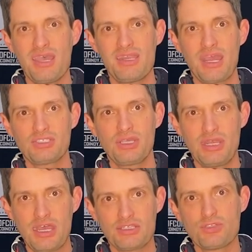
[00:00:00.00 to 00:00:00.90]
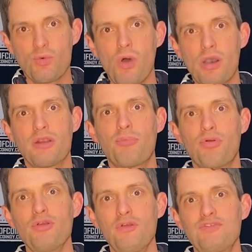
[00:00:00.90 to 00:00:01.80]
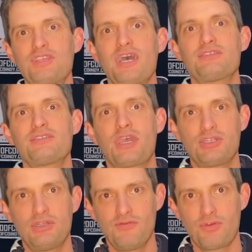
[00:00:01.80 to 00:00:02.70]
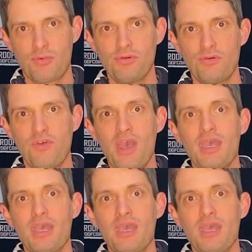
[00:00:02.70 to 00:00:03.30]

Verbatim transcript: and actually in essence waterproofs that section of the roof.